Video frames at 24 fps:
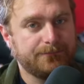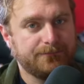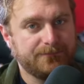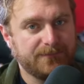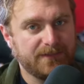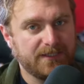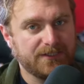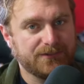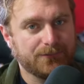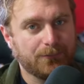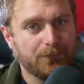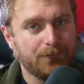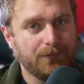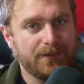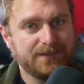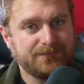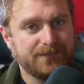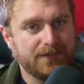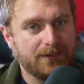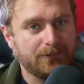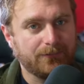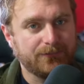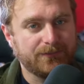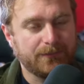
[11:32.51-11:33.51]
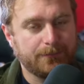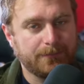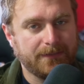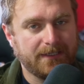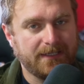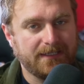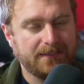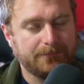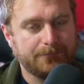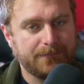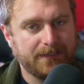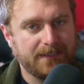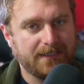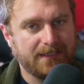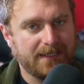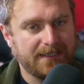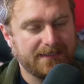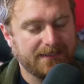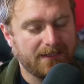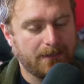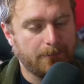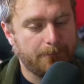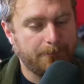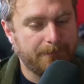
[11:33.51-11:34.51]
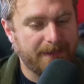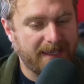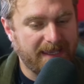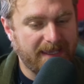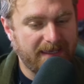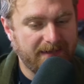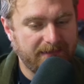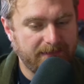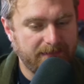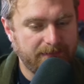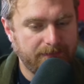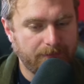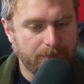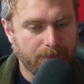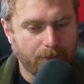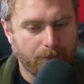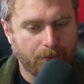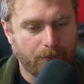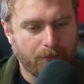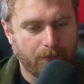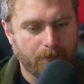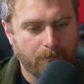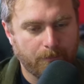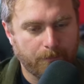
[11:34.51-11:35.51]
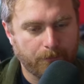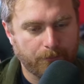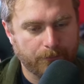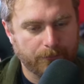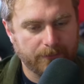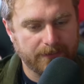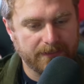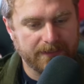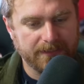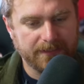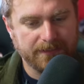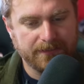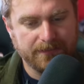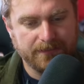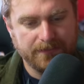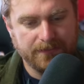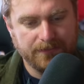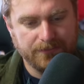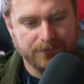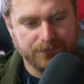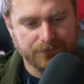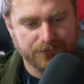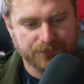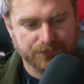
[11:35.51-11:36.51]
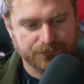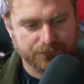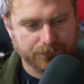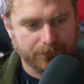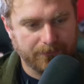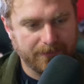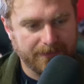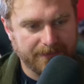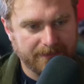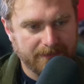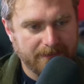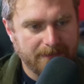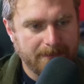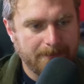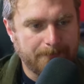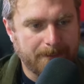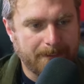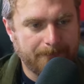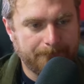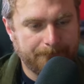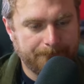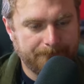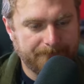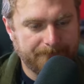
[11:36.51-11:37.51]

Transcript: these all these vehicles appear to be either abandoned or pre destroyed. But